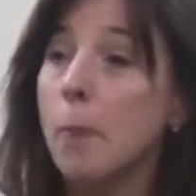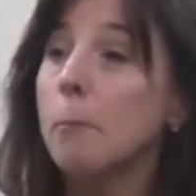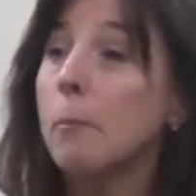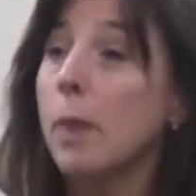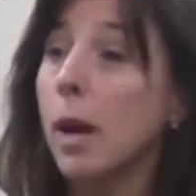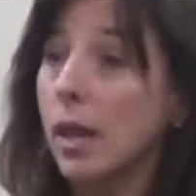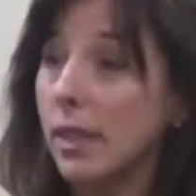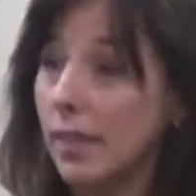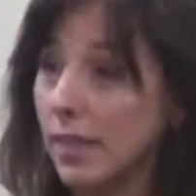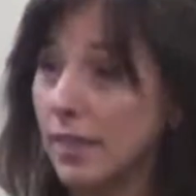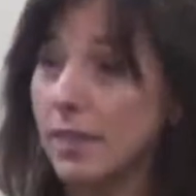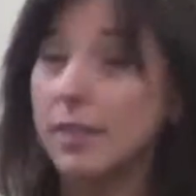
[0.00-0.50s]

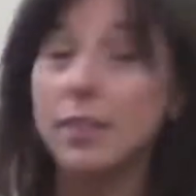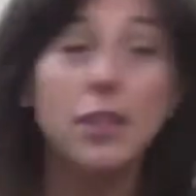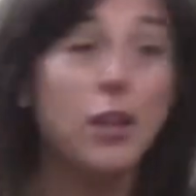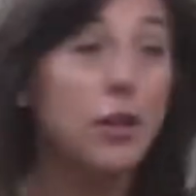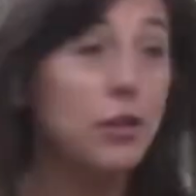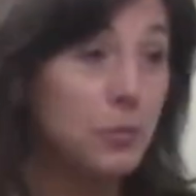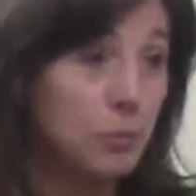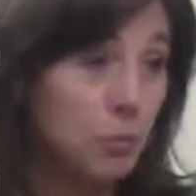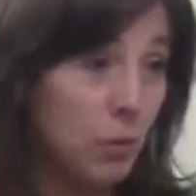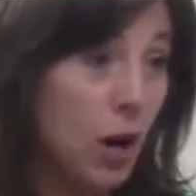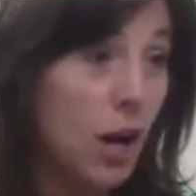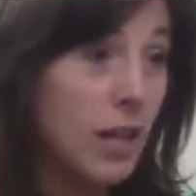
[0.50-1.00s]
But
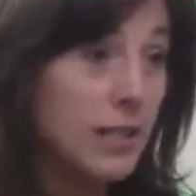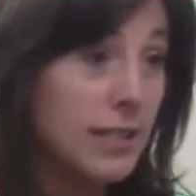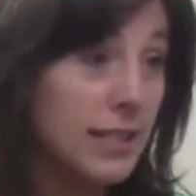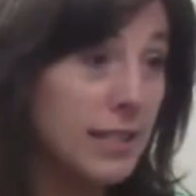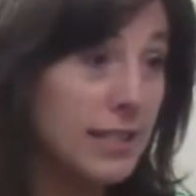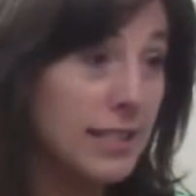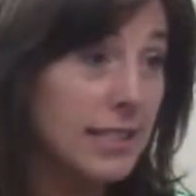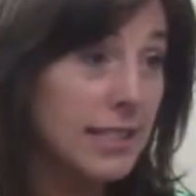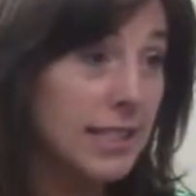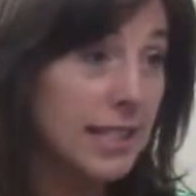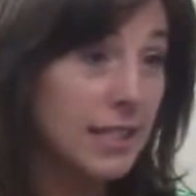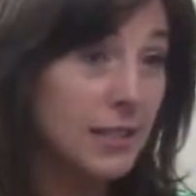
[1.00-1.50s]
those
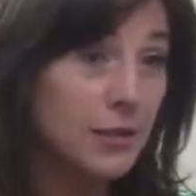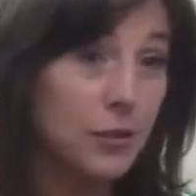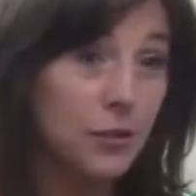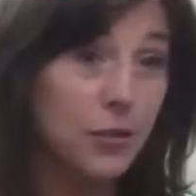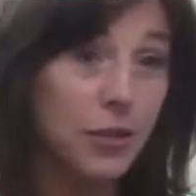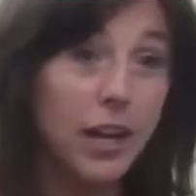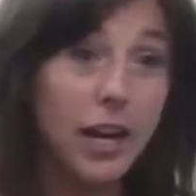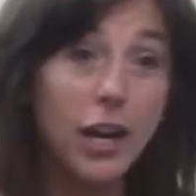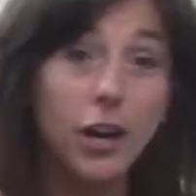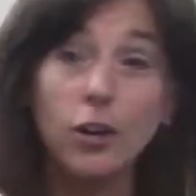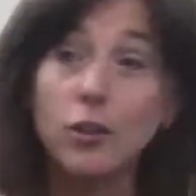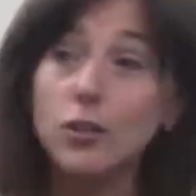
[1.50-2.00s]
process TEKS are
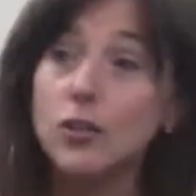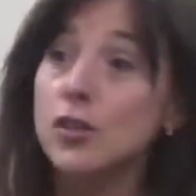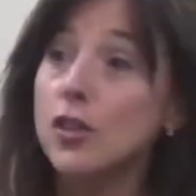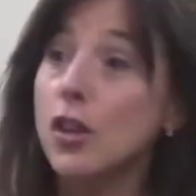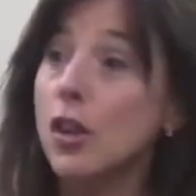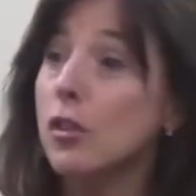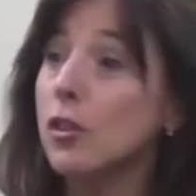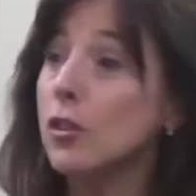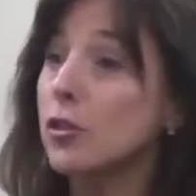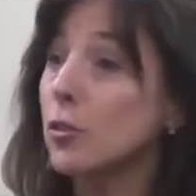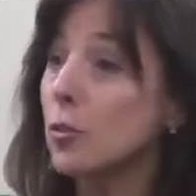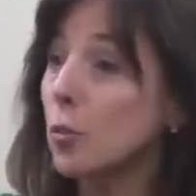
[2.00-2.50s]
there.
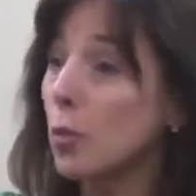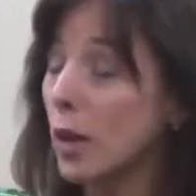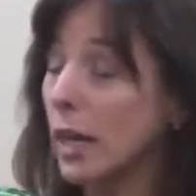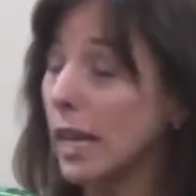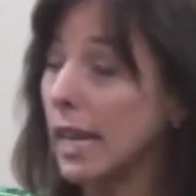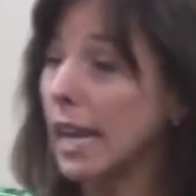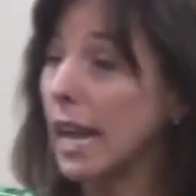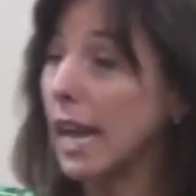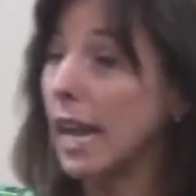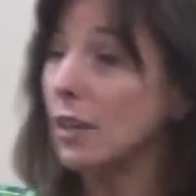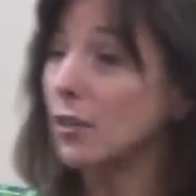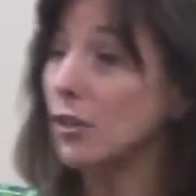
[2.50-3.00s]
So the
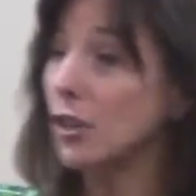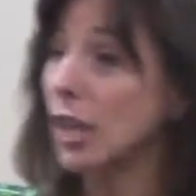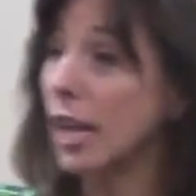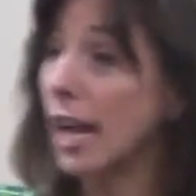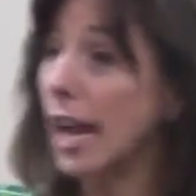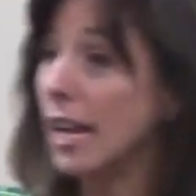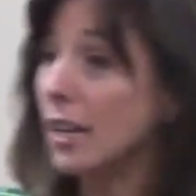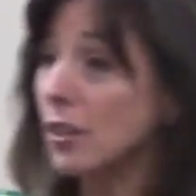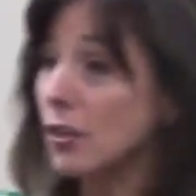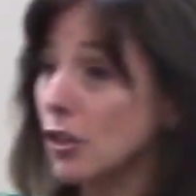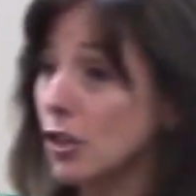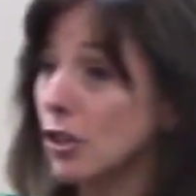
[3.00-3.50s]
20
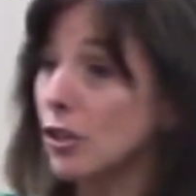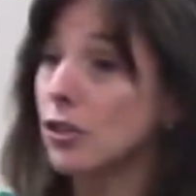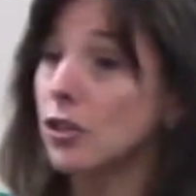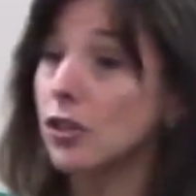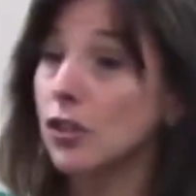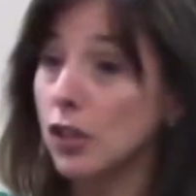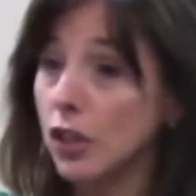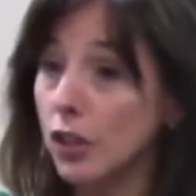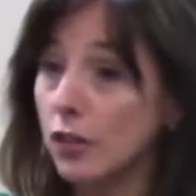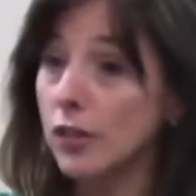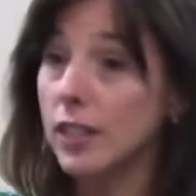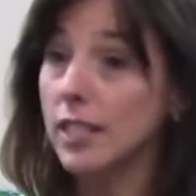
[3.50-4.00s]
education
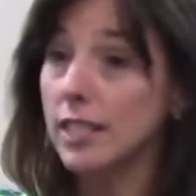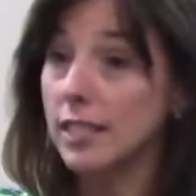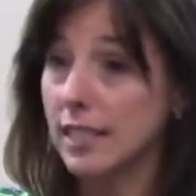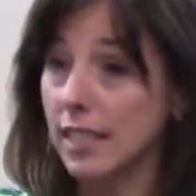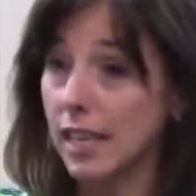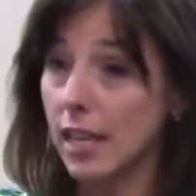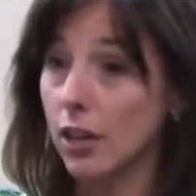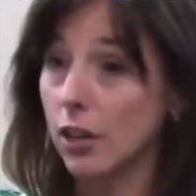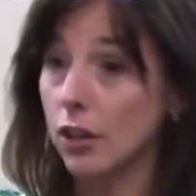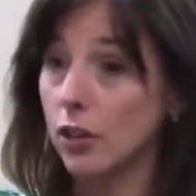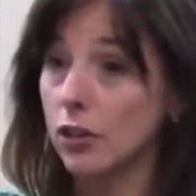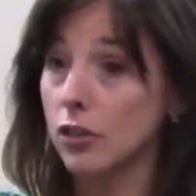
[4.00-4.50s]
service
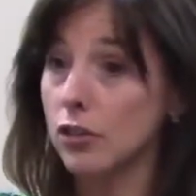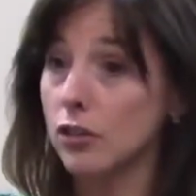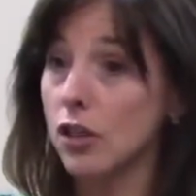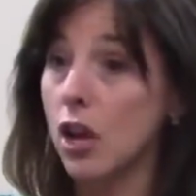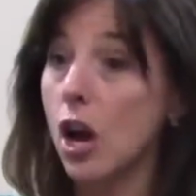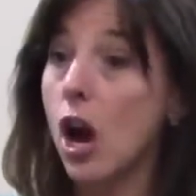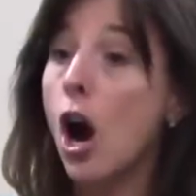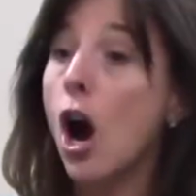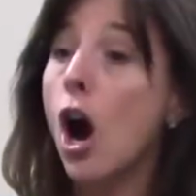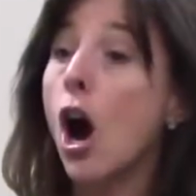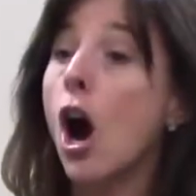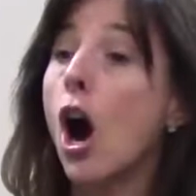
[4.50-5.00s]
centers
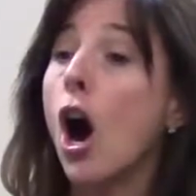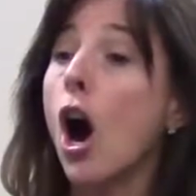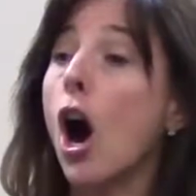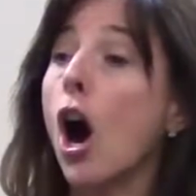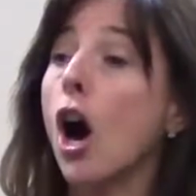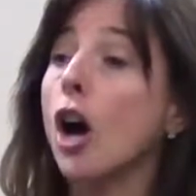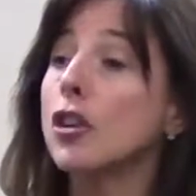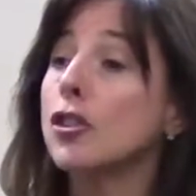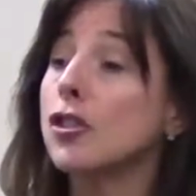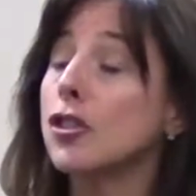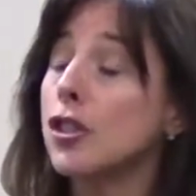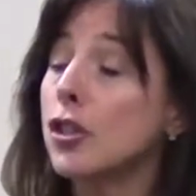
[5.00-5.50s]

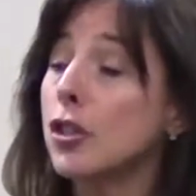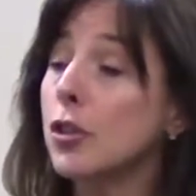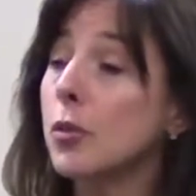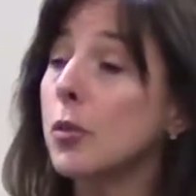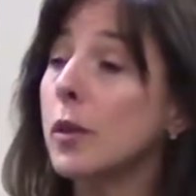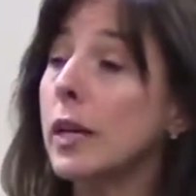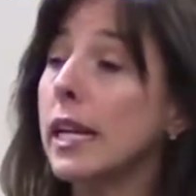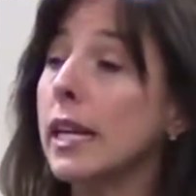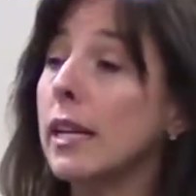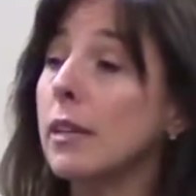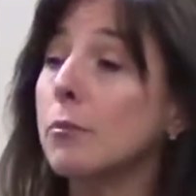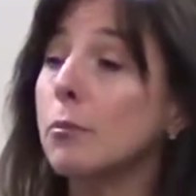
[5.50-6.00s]
are
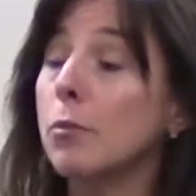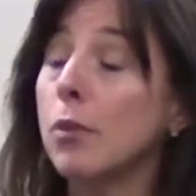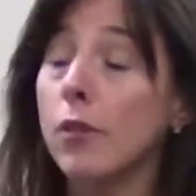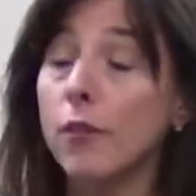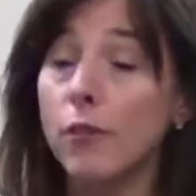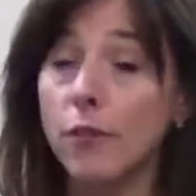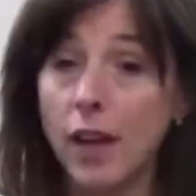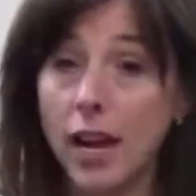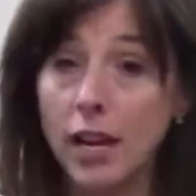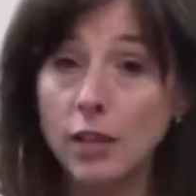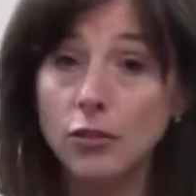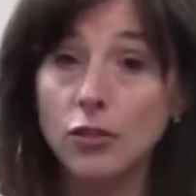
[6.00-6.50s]
doing
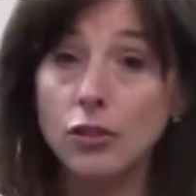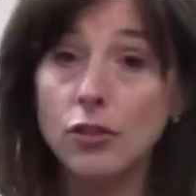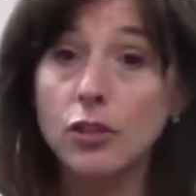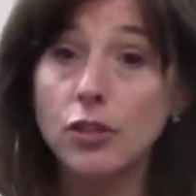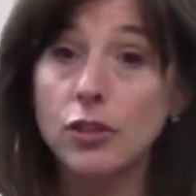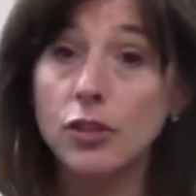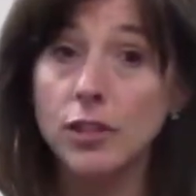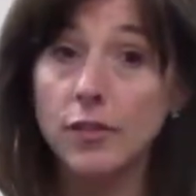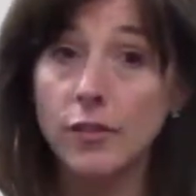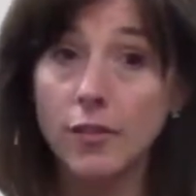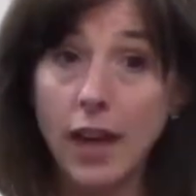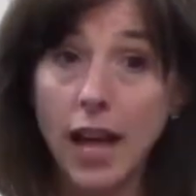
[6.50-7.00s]

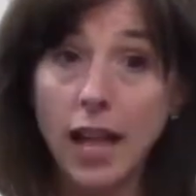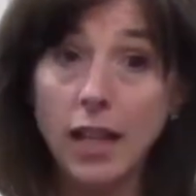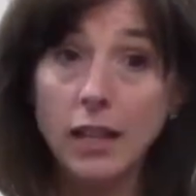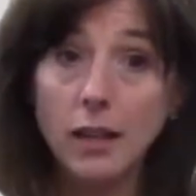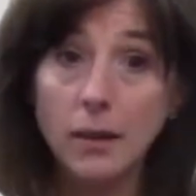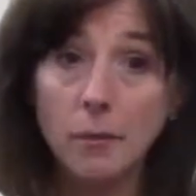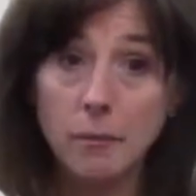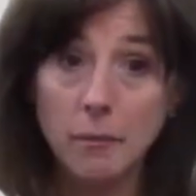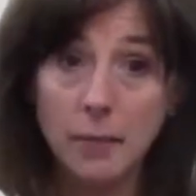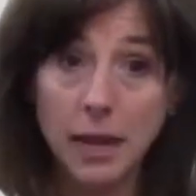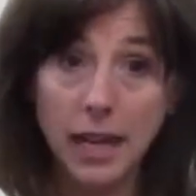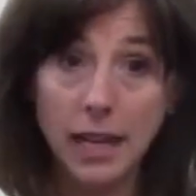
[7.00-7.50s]
professional
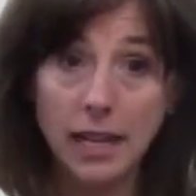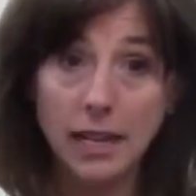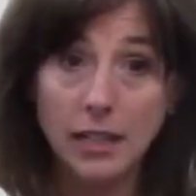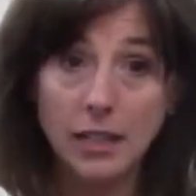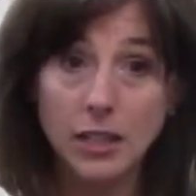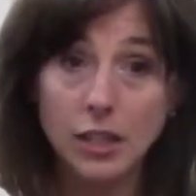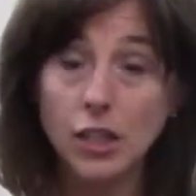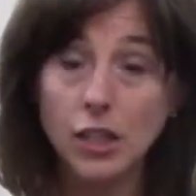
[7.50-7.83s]
development